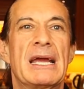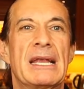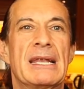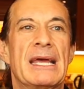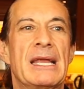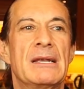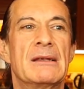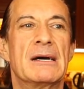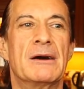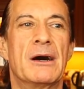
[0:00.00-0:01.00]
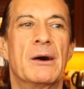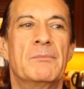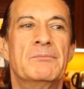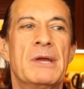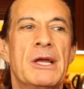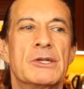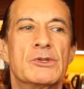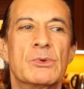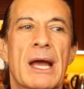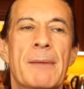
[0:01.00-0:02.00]
And then
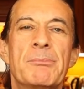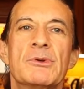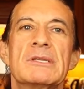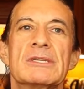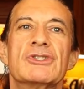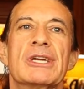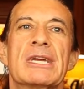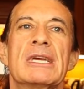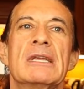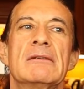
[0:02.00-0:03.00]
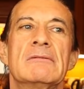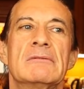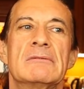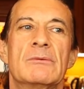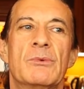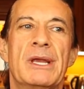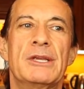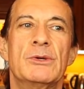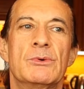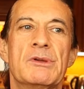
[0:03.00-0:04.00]
do not put the chicken,
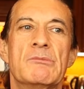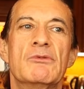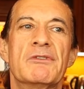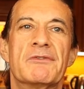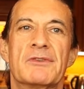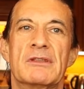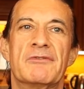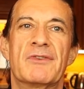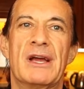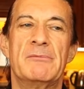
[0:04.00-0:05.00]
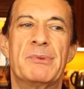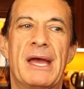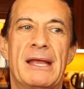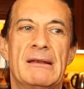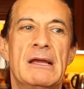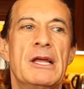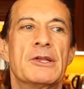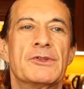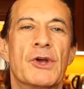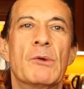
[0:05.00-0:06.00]
when you remove it from the frying pan,
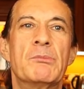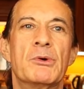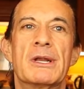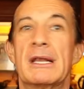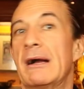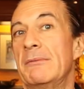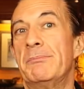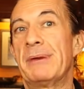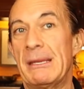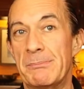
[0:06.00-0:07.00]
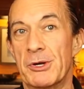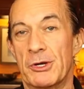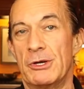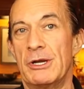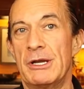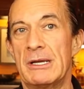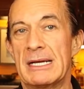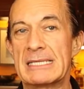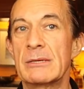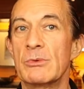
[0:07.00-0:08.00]
don't put it on paper.
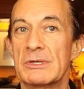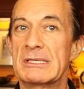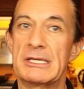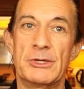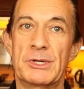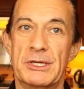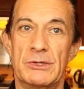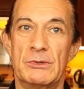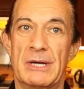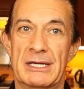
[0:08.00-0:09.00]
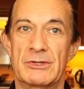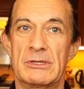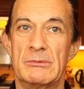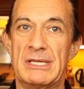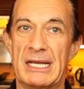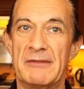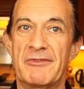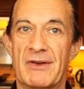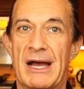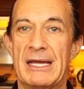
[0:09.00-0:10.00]
That's the worst thing you can do actually with any
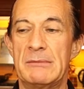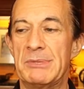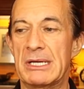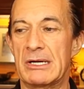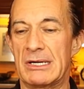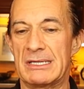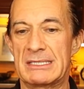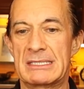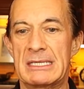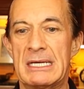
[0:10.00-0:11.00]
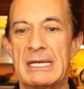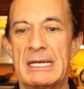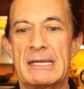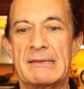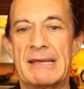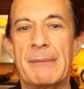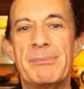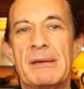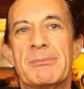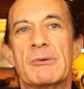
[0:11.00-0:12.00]
fried, because
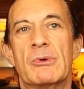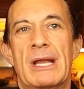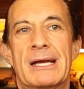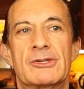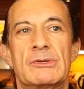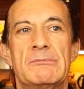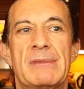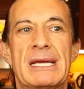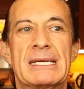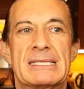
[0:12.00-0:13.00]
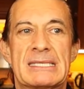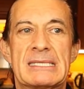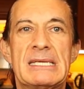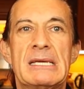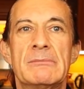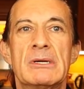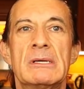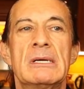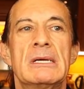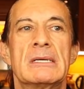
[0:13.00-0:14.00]
that paper would actually make it
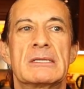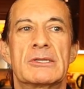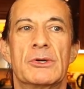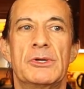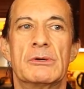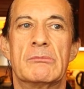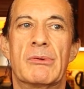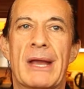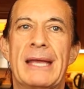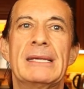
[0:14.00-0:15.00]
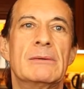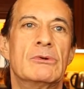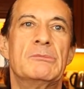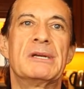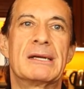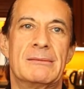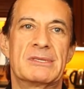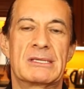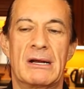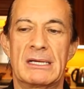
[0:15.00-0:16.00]
steam. So your breading will
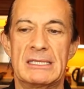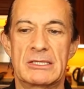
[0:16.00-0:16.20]
become soggy.